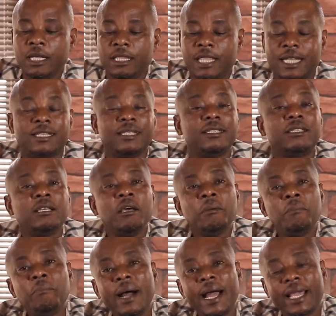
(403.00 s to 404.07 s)
that is,
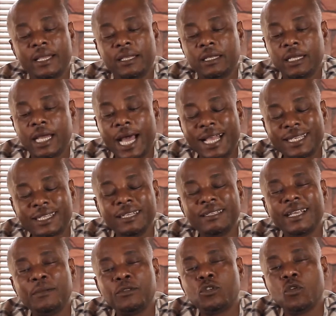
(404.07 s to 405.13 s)
by asking
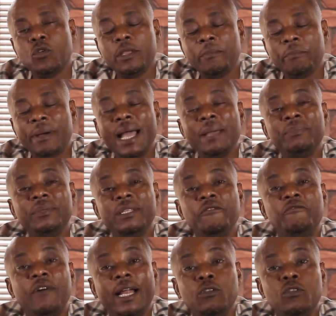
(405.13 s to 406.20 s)
them to imbibe the
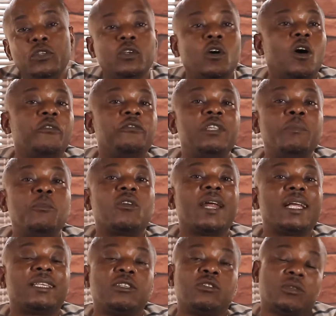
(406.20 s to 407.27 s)
values of
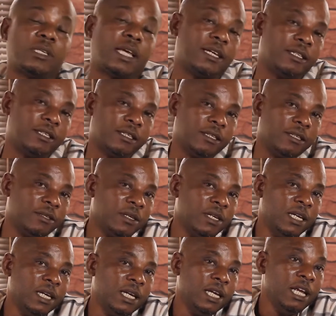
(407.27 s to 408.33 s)
democratic society.
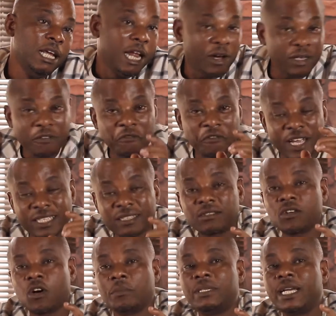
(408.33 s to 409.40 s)
That was the
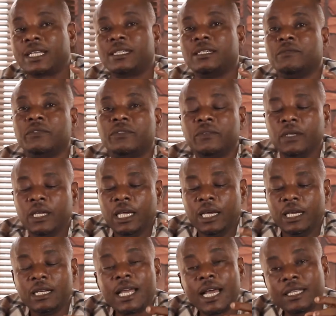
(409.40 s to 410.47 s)
first objective
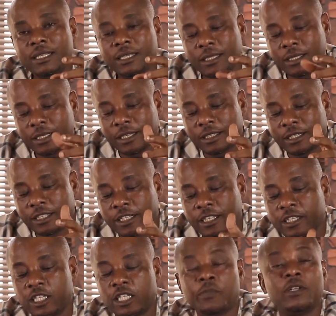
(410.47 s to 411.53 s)
that the
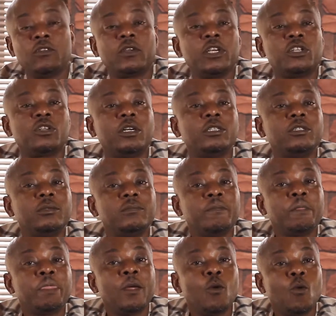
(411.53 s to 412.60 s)
citizenship education
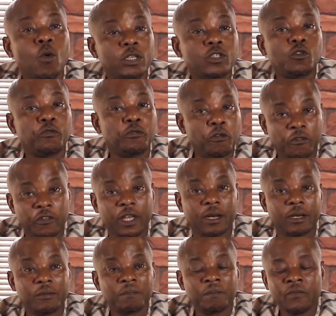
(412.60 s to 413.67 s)
wants to
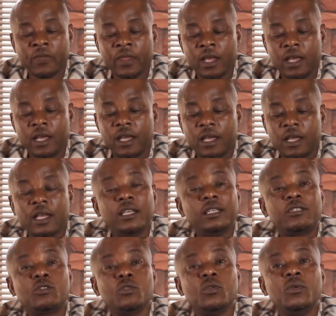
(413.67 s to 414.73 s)
fulfill,
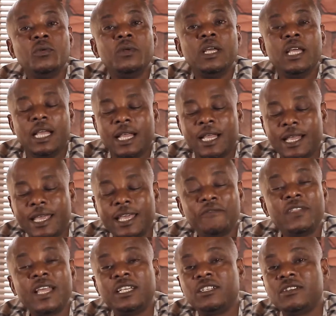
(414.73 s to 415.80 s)
is to
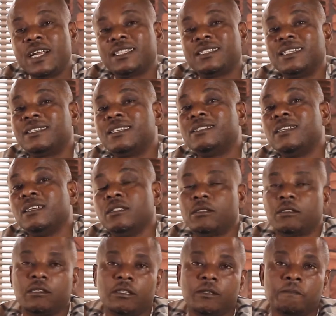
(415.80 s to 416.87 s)
give Nigerian
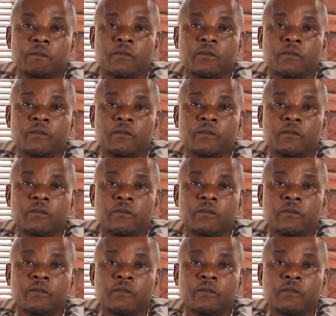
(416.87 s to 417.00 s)
citizens